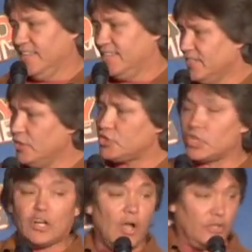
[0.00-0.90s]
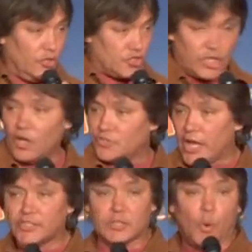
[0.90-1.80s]
So you used to call you used to call
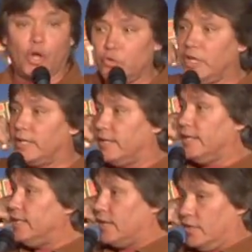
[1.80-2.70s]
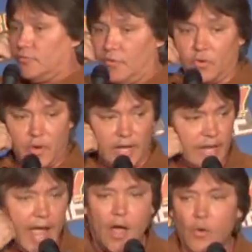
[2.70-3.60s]
tech support. You'd get India on the phone,
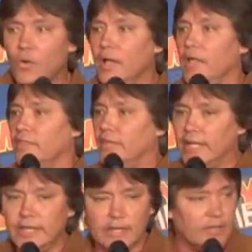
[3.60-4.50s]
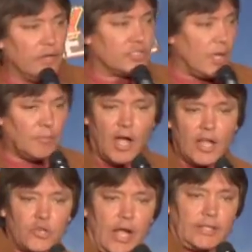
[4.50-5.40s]
right? Now the India they're
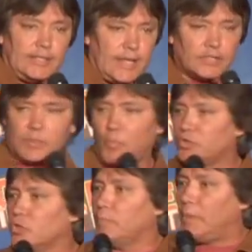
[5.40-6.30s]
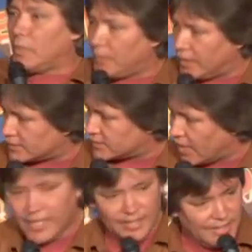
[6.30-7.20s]
subcontracting tech support to the Philippines,
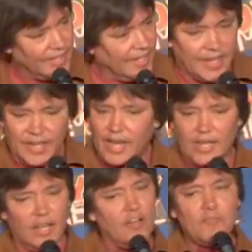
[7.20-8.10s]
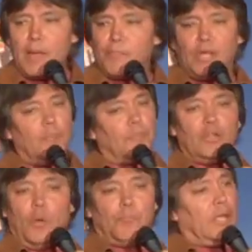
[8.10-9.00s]
right? And I love my
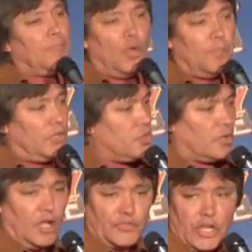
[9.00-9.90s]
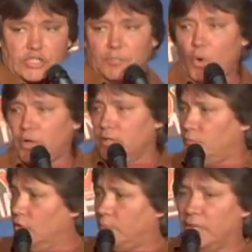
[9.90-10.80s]
Filipino people, but you call tech support in
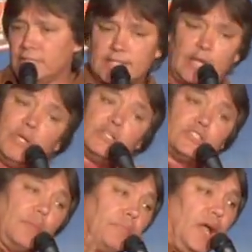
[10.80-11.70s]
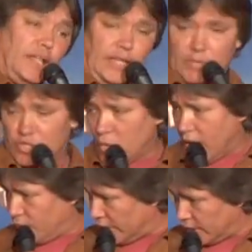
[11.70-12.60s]
the Philippines, it's like being stuck behind them in
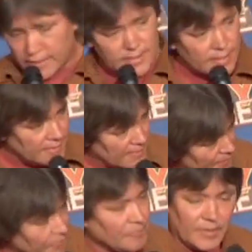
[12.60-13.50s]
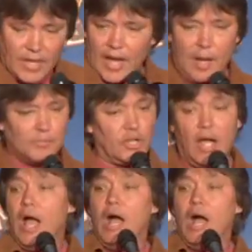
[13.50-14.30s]
traffic. It is. I'm sorry.